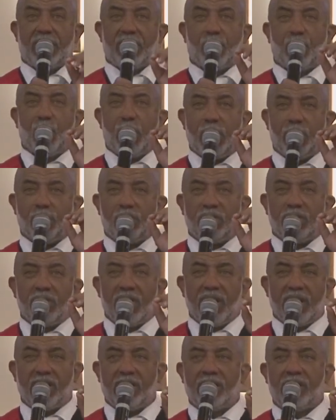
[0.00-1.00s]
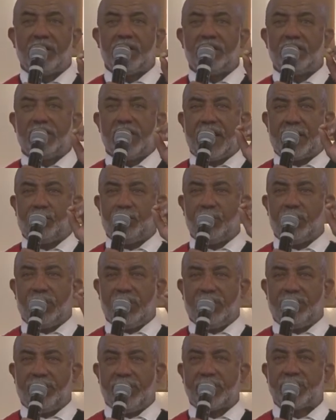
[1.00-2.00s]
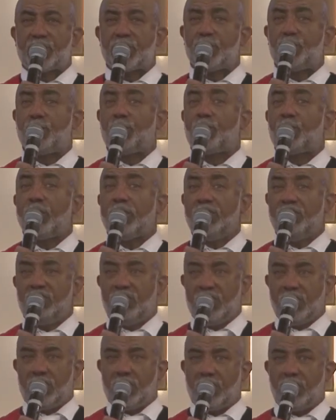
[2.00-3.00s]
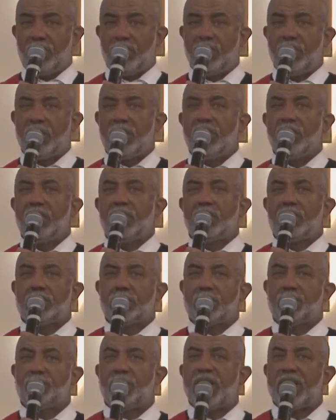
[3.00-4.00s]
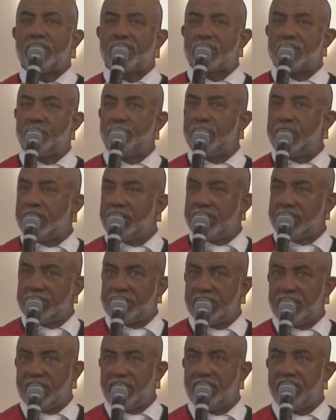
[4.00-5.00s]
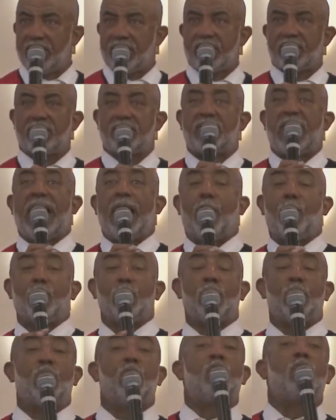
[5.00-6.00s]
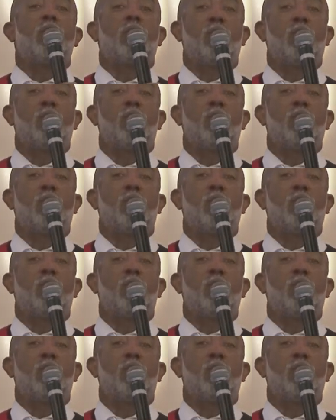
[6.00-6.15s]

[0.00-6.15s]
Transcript: We will then, that will give us a preview of the possibility of outdoor